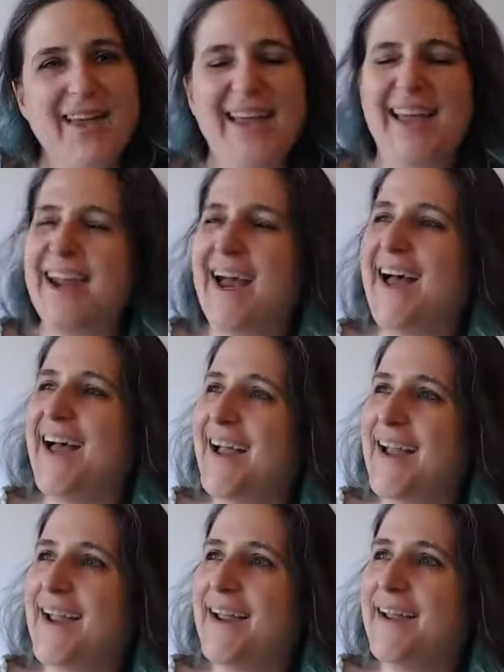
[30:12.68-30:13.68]
And
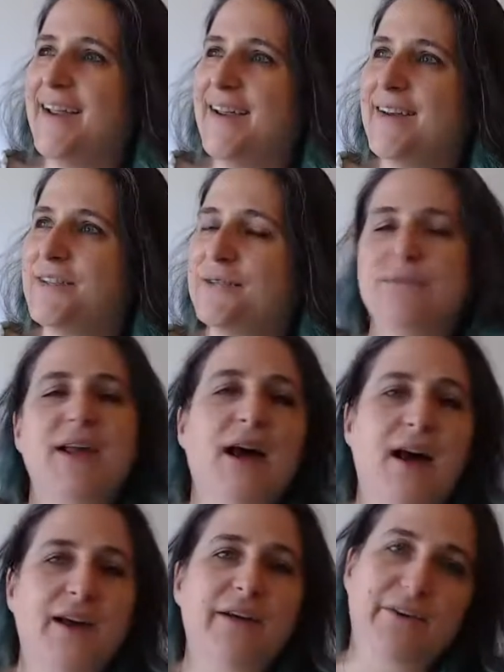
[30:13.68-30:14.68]
I do
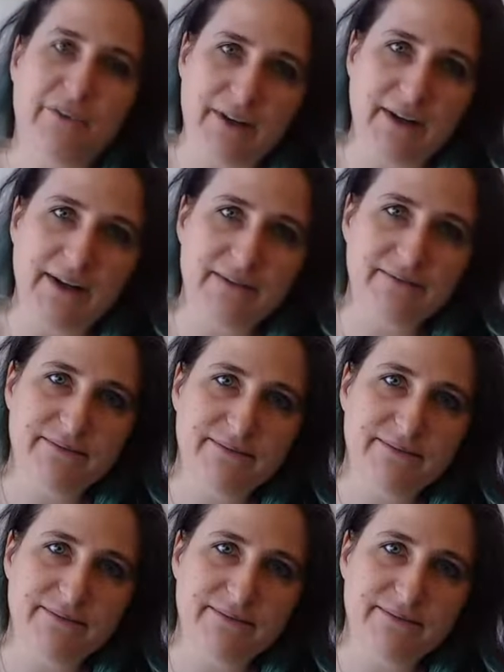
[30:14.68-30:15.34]
not agree.